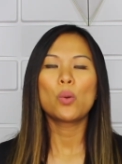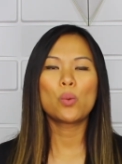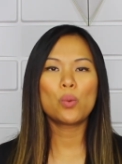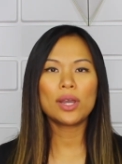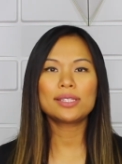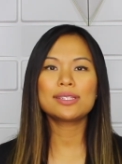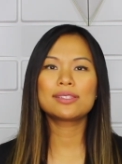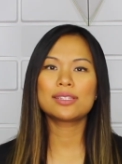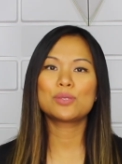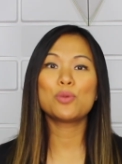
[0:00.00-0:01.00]
what
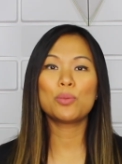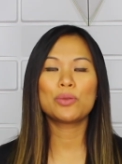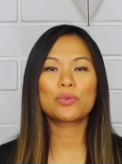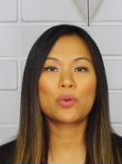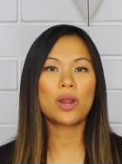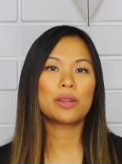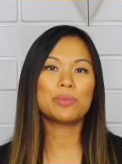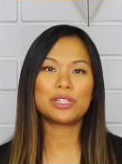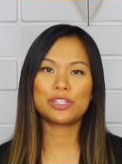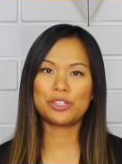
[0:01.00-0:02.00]
does this moment require
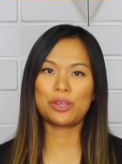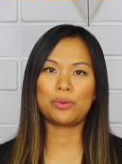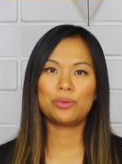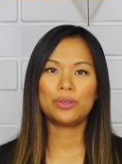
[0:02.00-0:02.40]
me to do?